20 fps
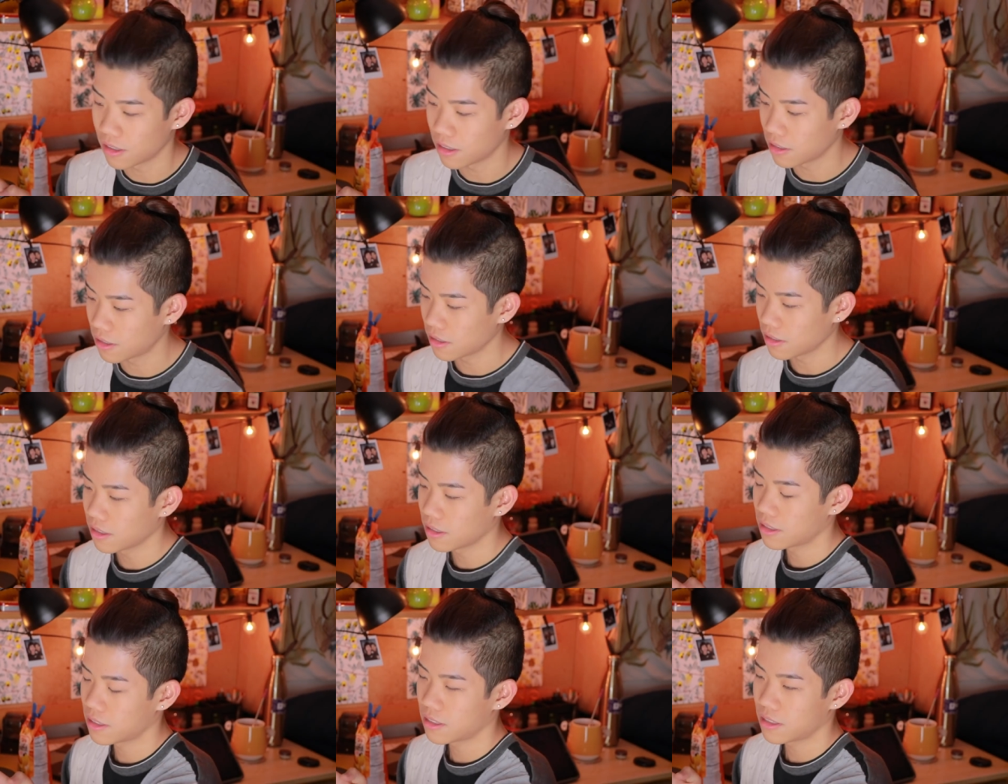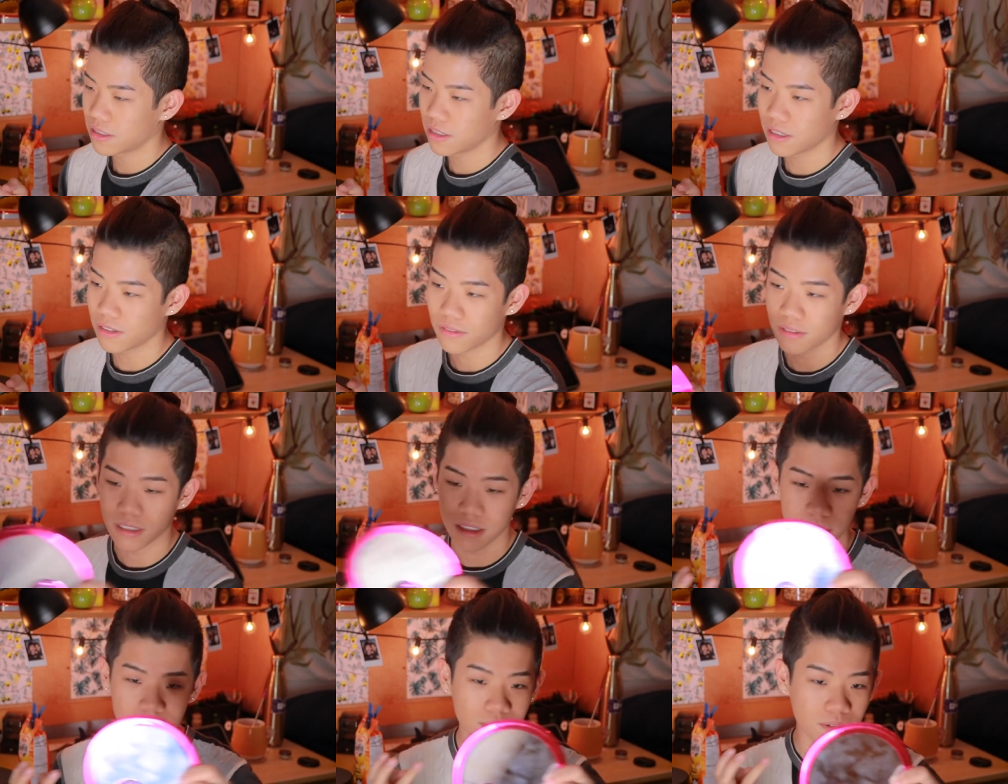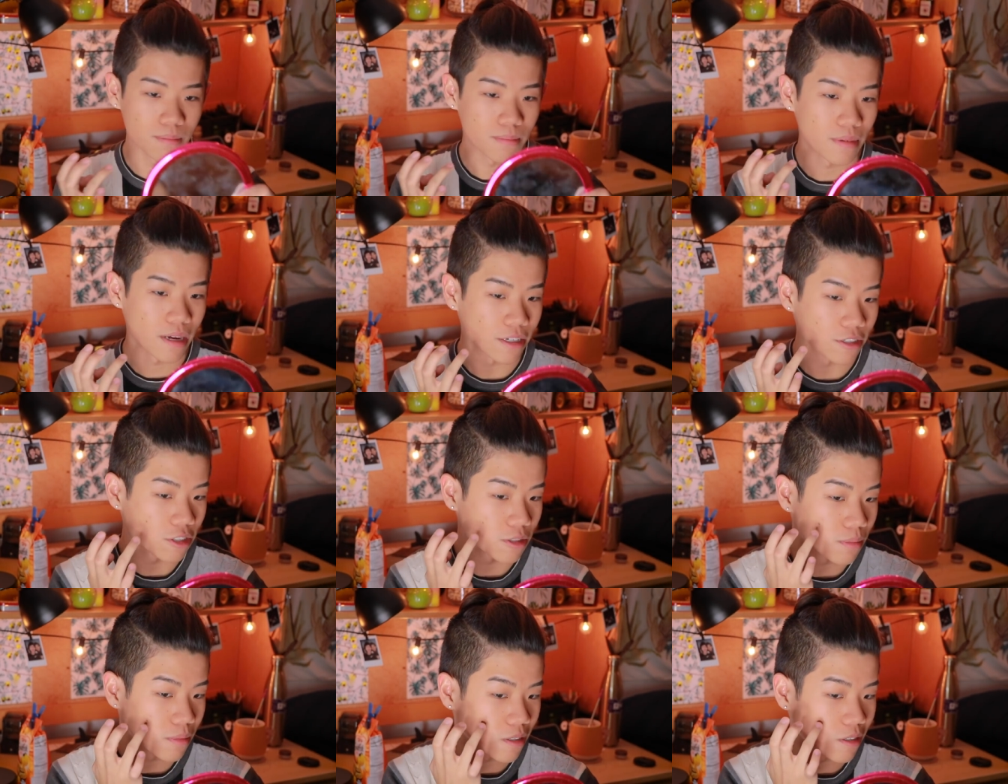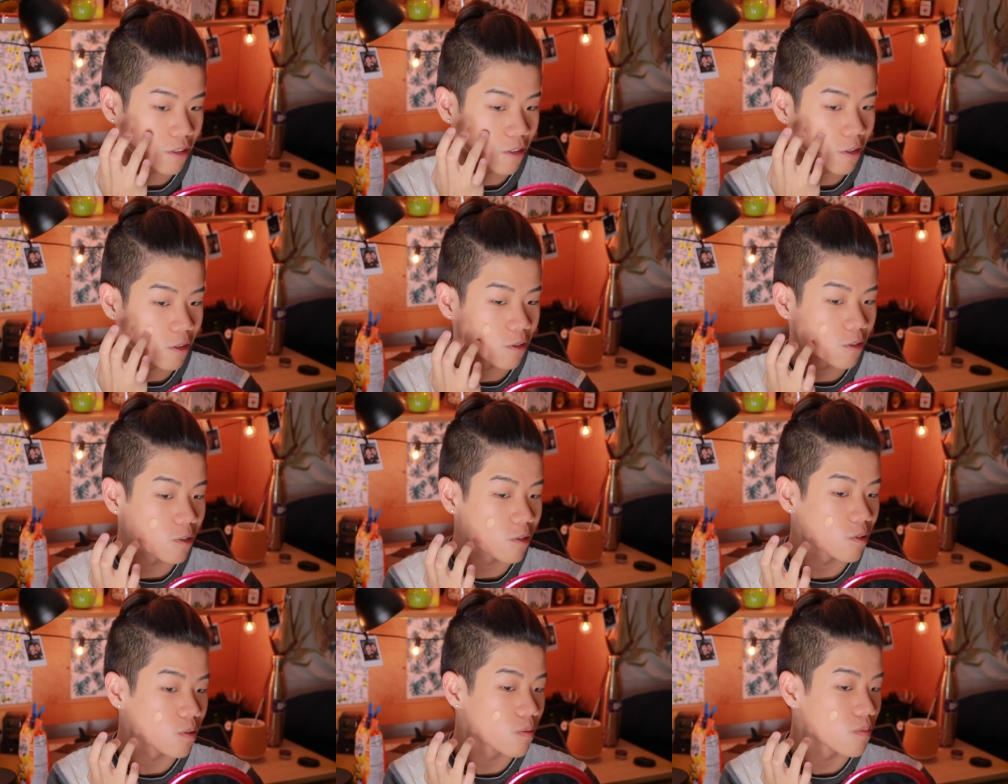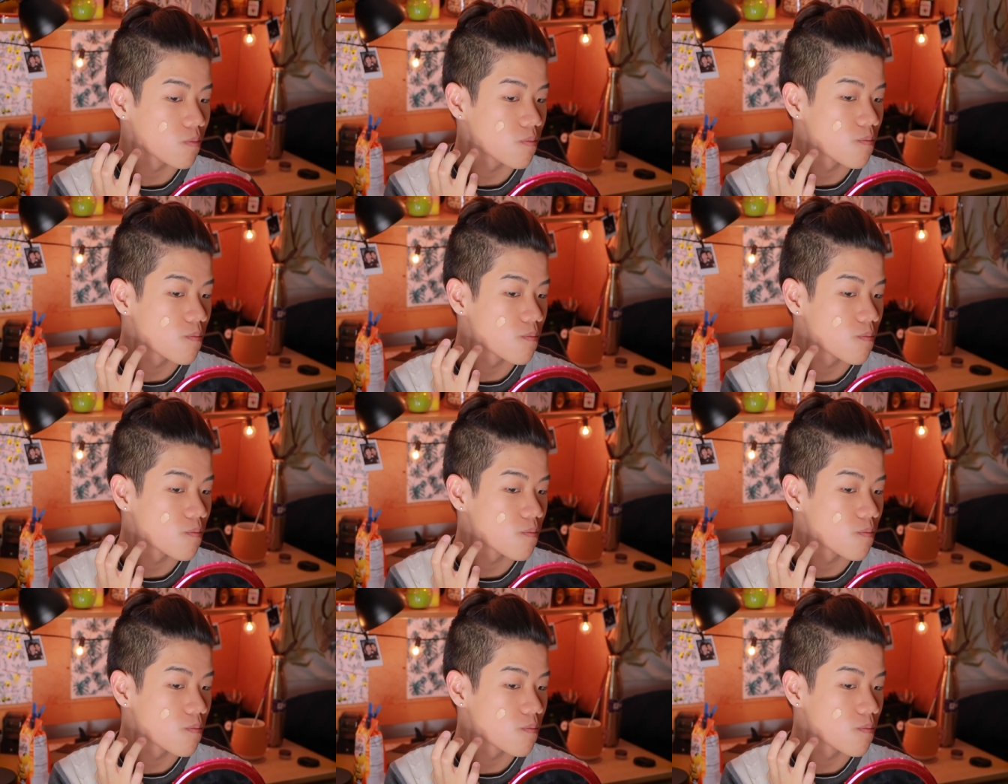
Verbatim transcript: All right, so let's see if this even matches me close.